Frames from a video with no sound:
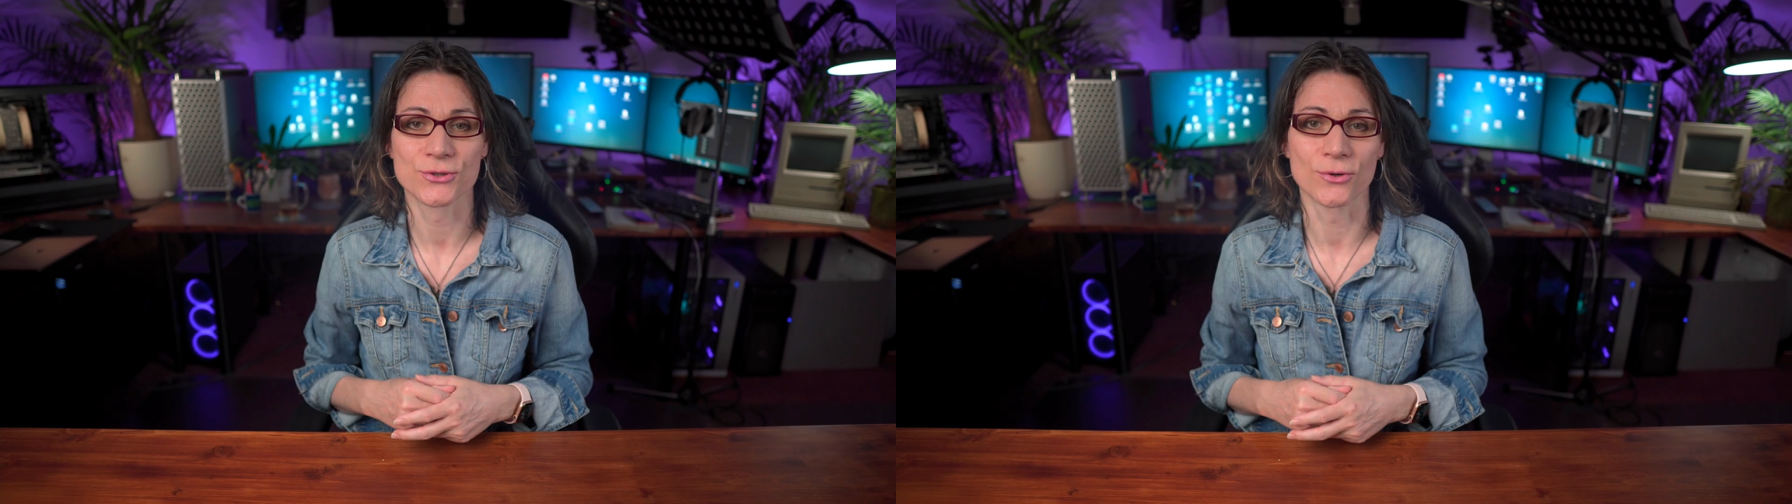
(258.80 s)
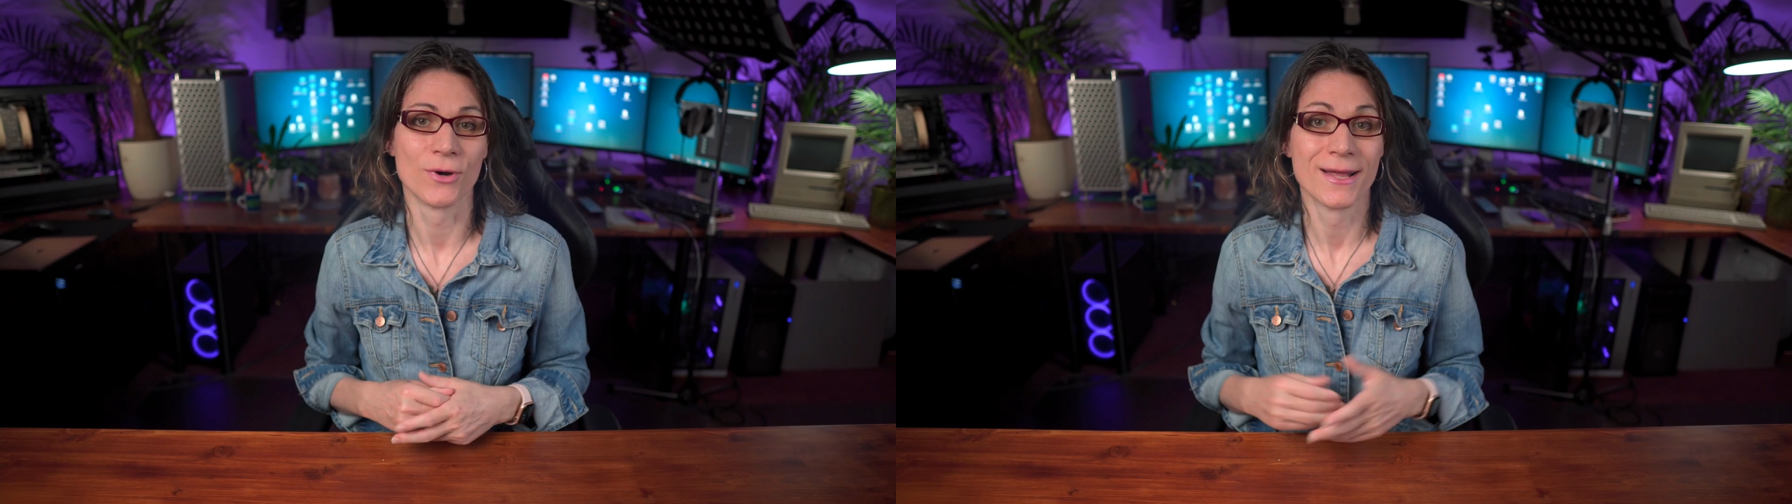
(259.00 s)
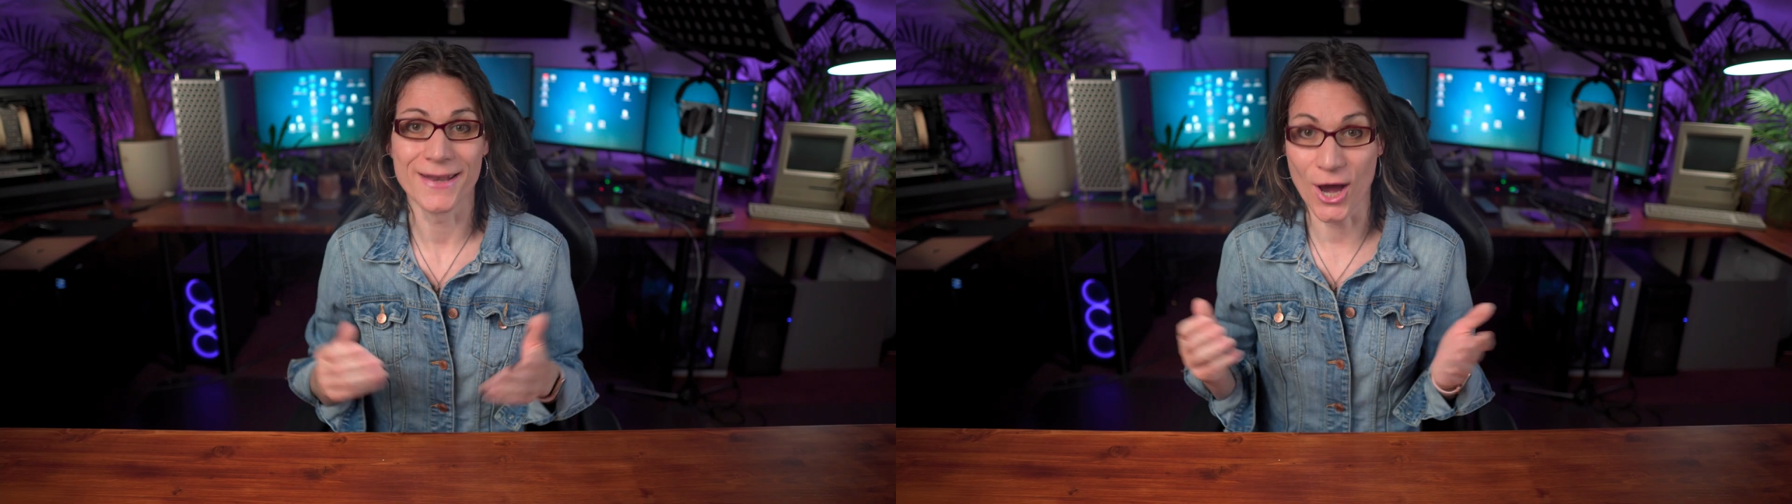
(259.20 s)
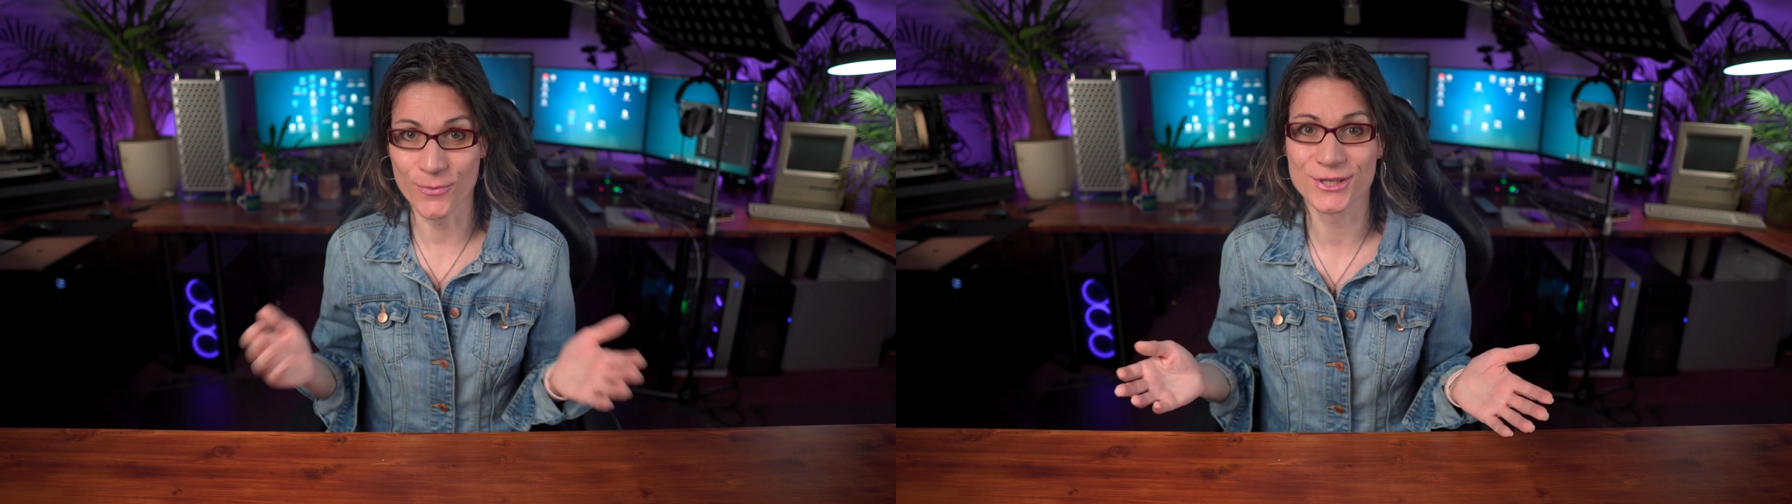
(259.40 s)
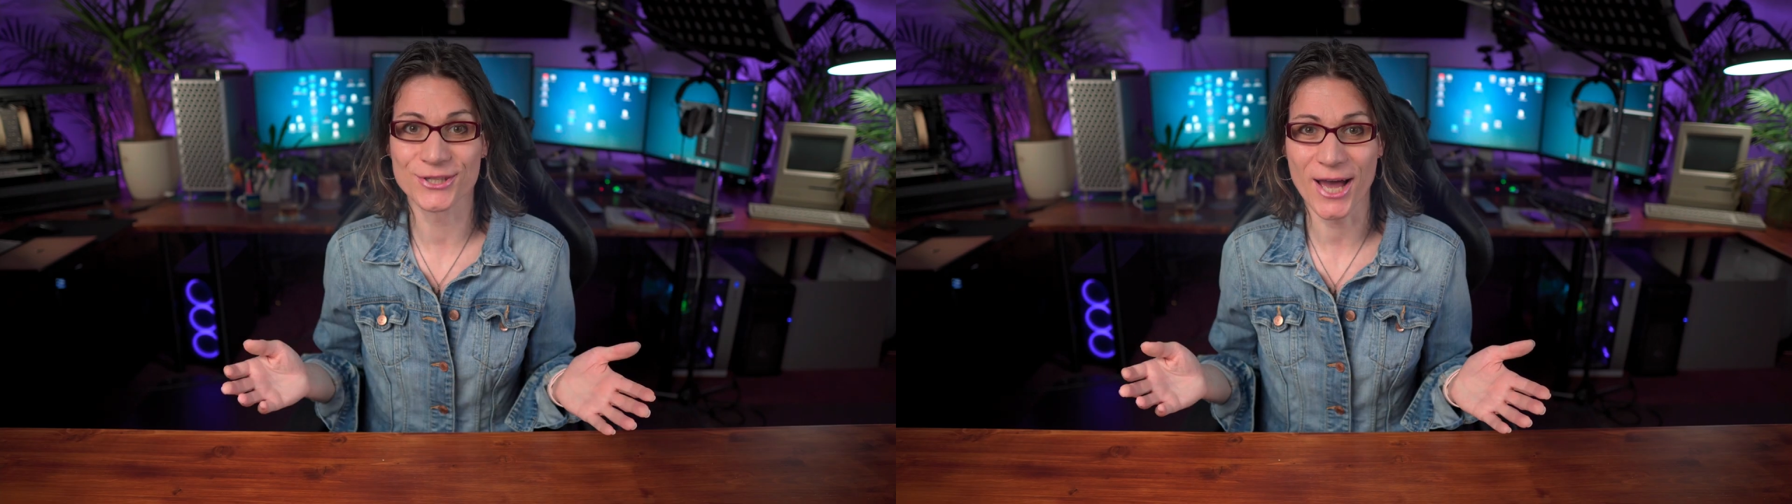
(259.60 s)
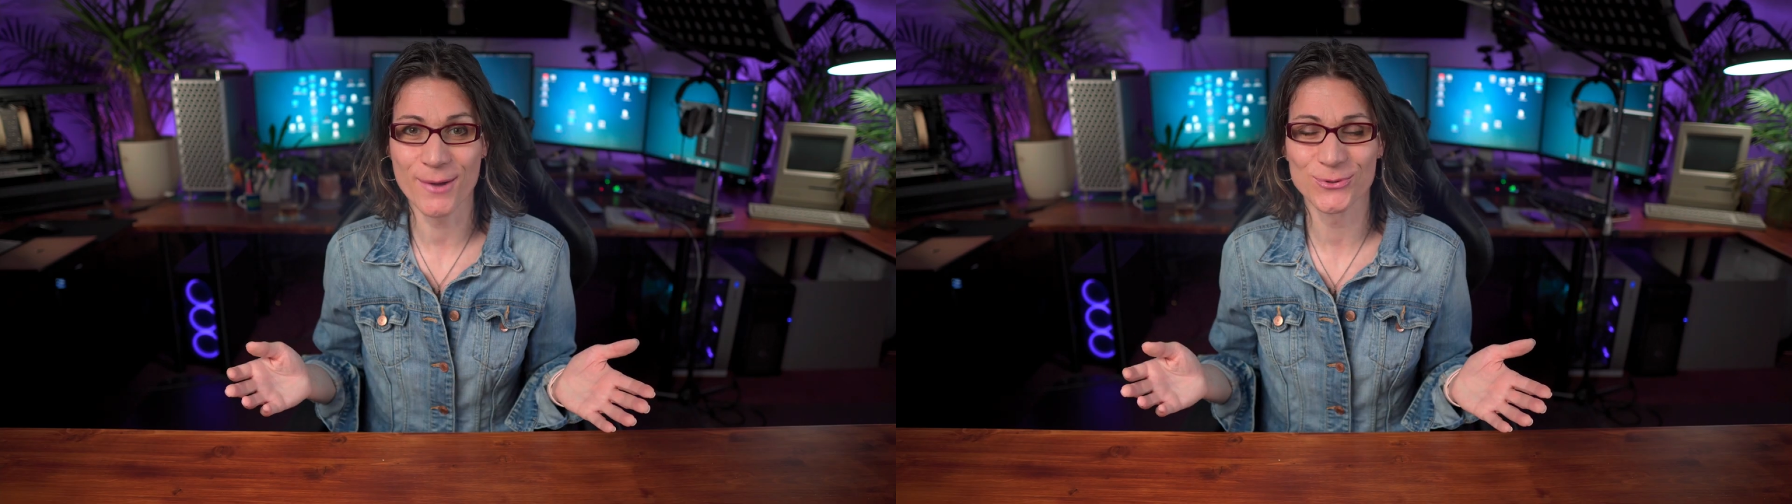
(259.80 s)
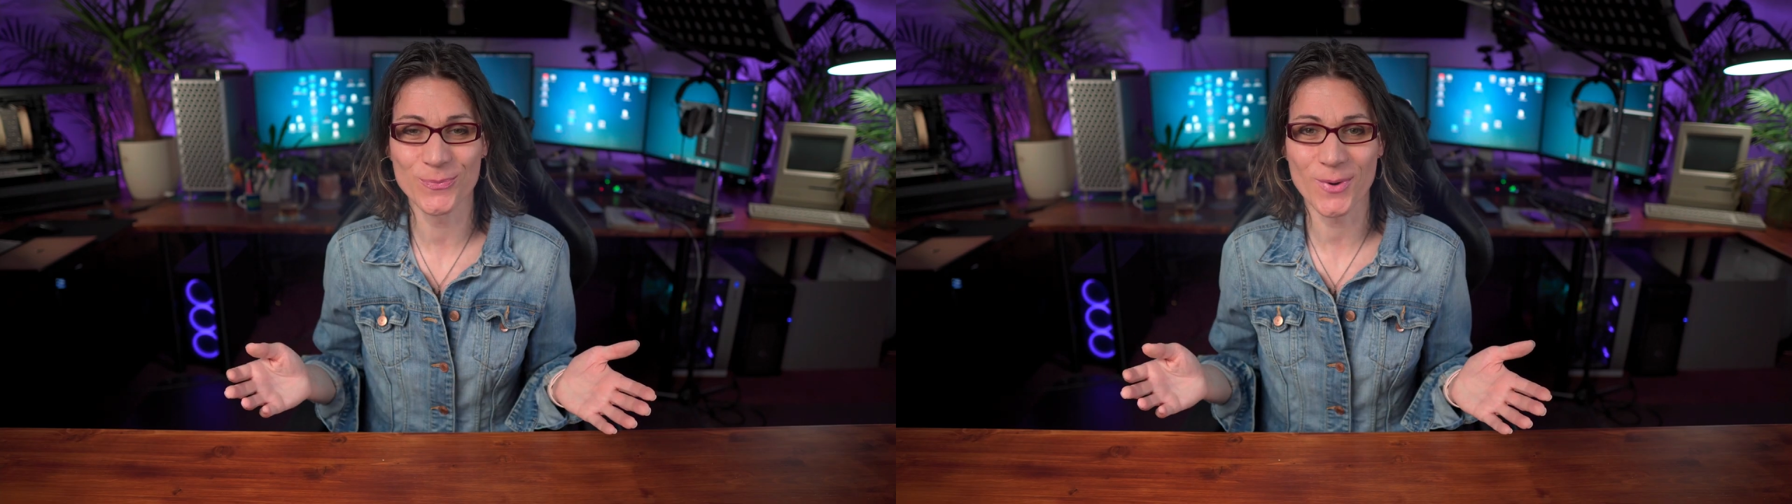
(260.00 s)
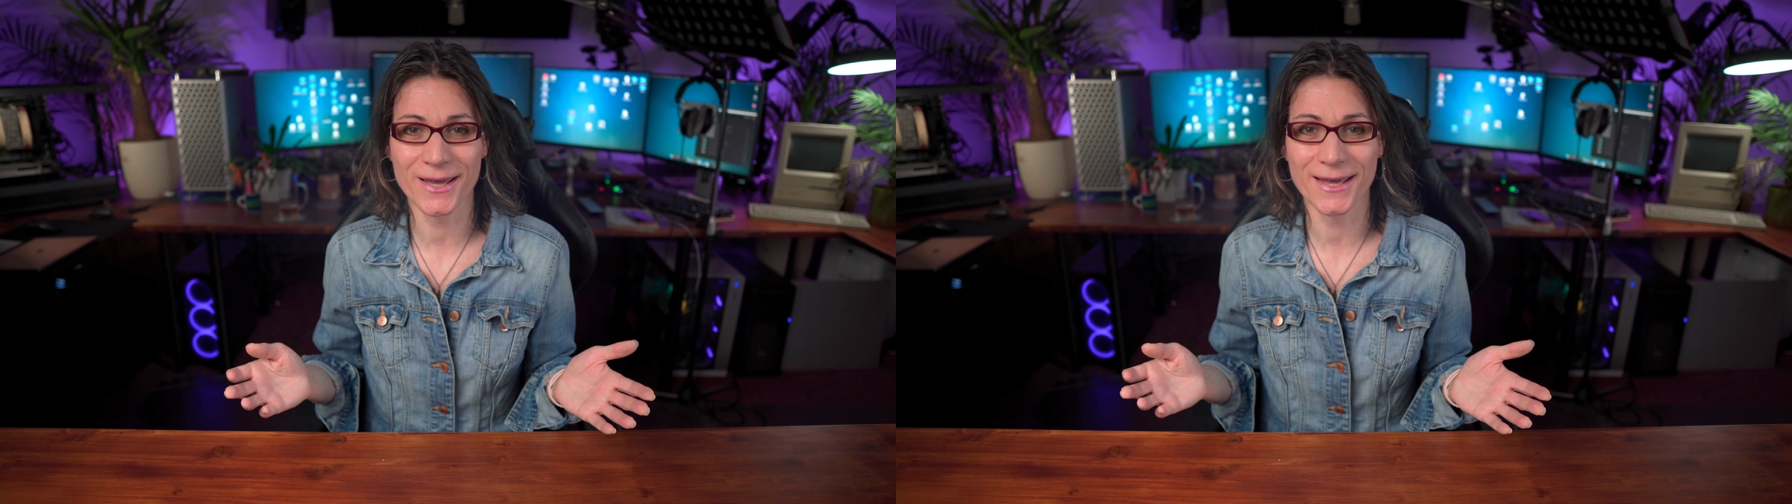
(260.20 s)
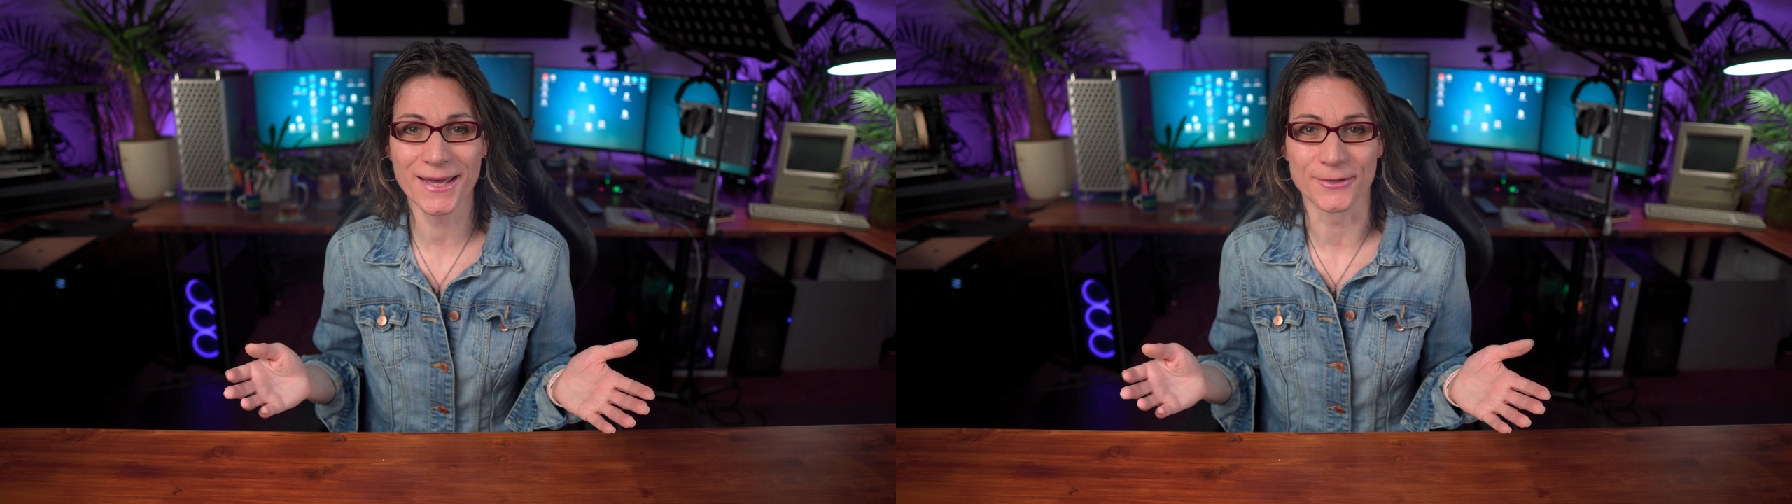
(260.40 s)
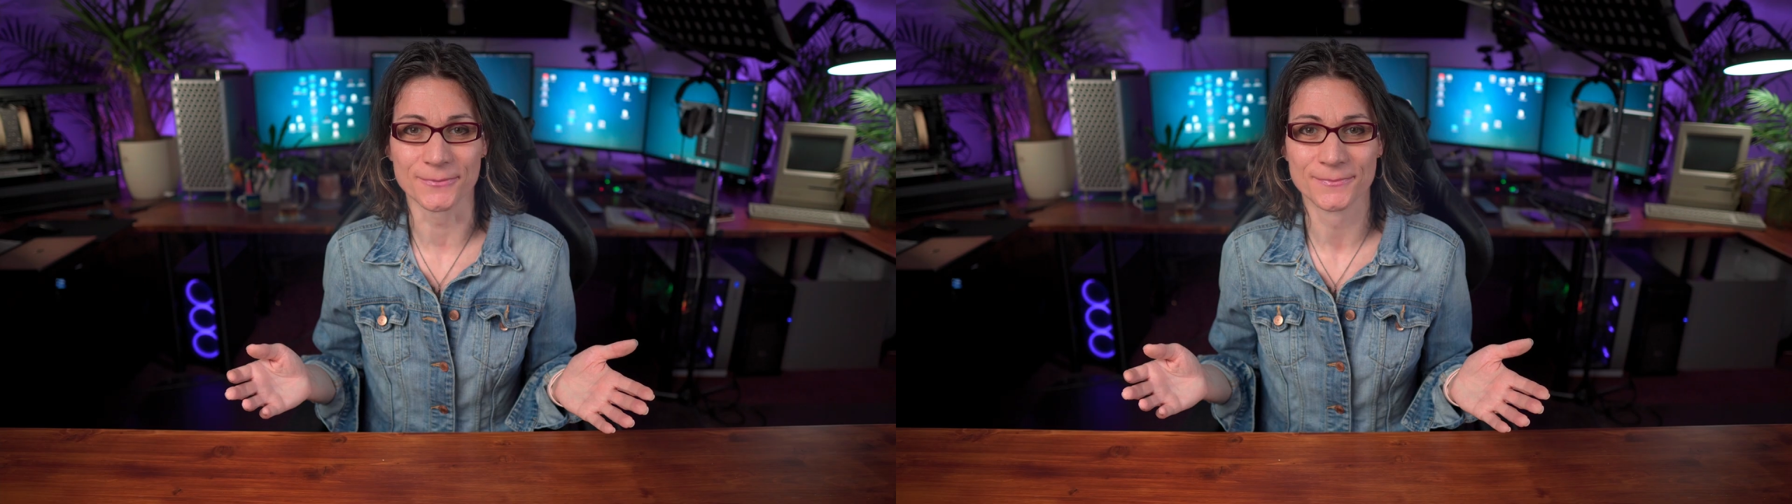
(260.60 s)
So now it's time to plug it
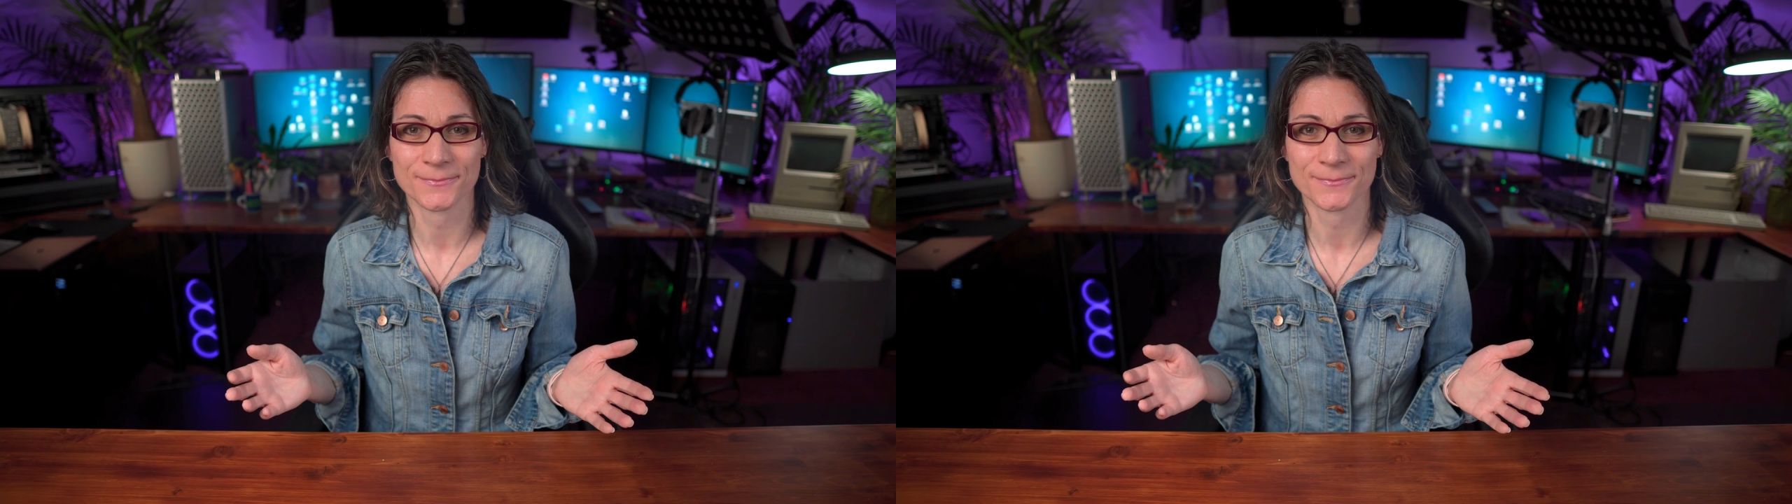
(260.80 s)
in.